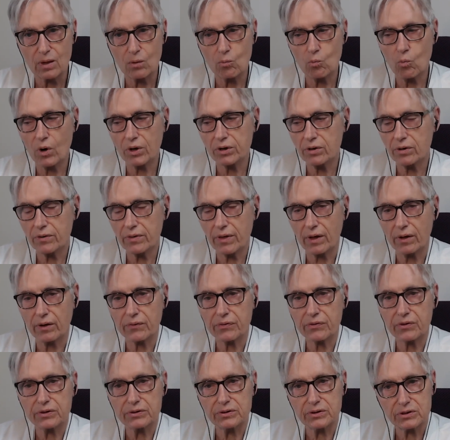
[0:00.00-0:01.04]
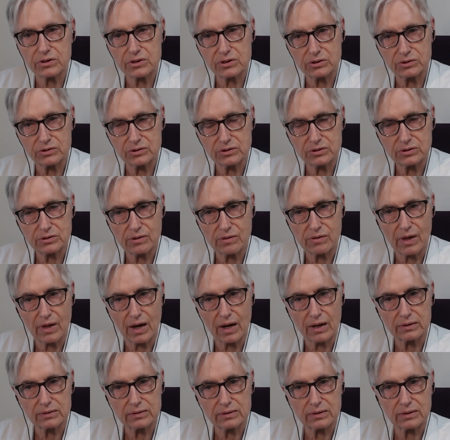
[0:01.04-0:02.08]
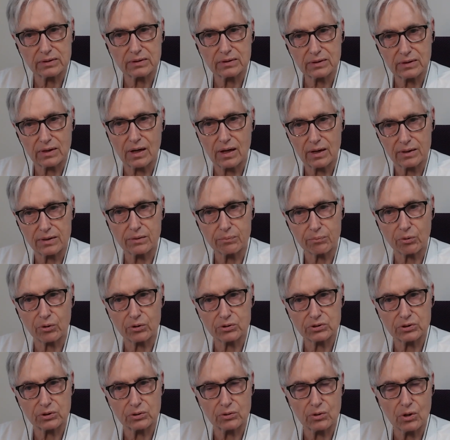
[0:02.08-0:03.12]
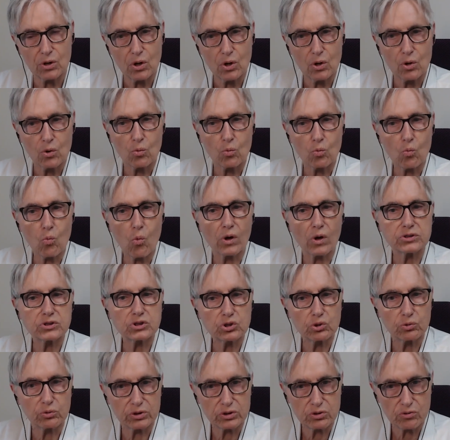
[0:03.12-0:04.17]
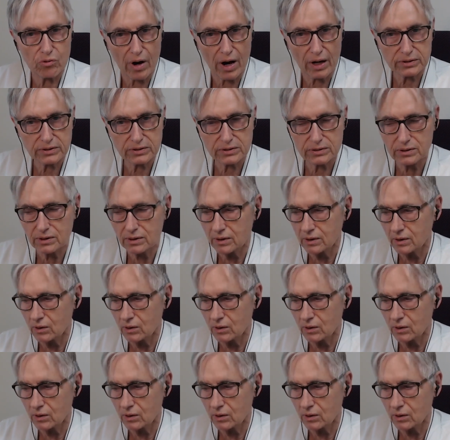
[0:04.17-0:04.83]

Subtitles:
what are the health conditions that the person wants to address,